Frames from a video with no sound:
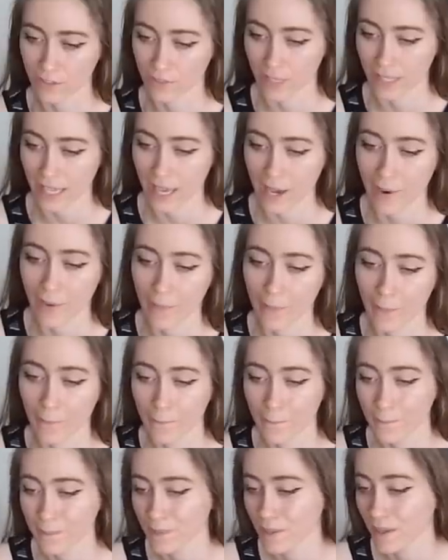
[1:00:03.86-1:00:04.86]
of like how
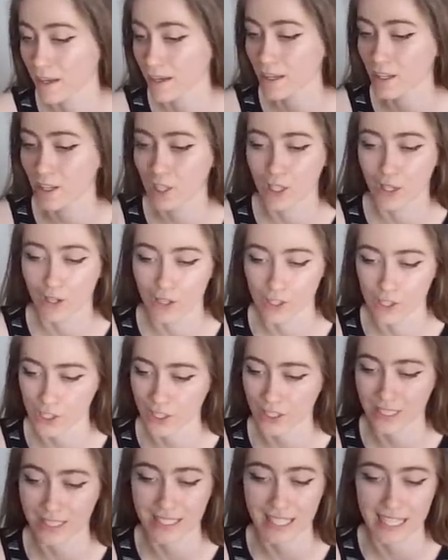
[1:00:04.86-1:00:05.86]
large
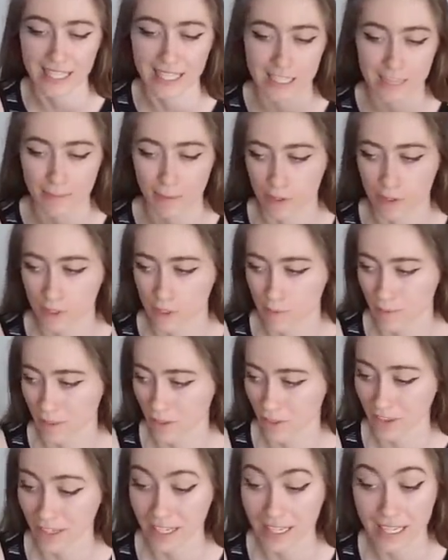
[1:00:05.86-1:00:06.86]
she, like that's supposed to be the
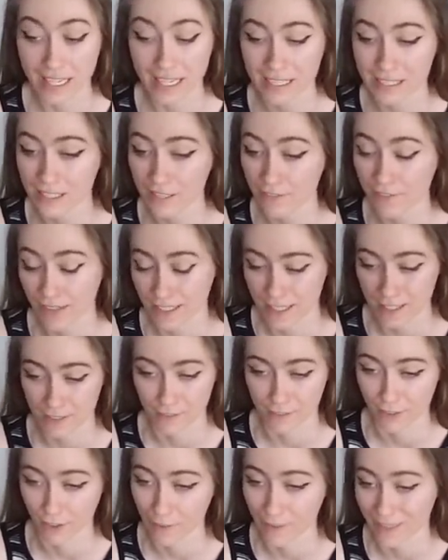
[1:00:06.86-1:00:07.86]
thing, and he's defensive
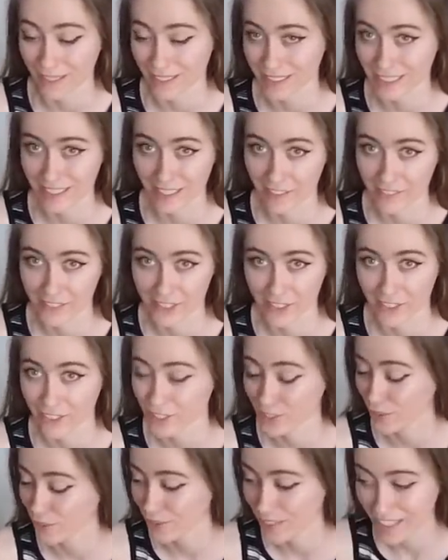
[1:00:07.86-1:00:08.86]
for her because he loves her,
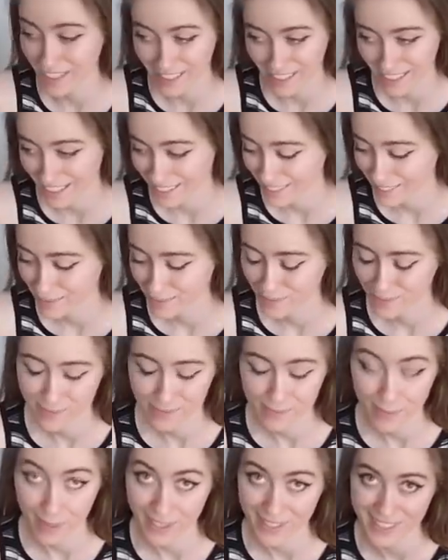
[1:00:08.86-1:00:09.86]
so if anything,
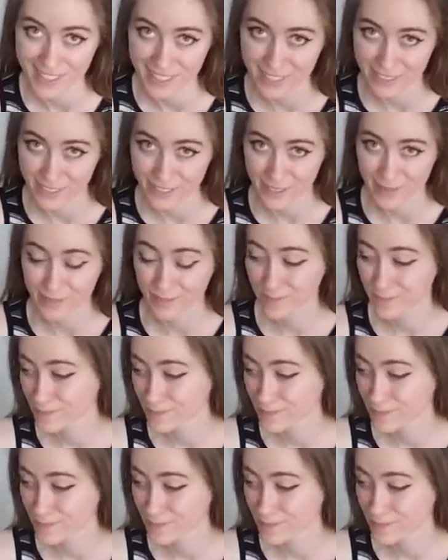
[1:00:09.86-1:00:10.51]
positives.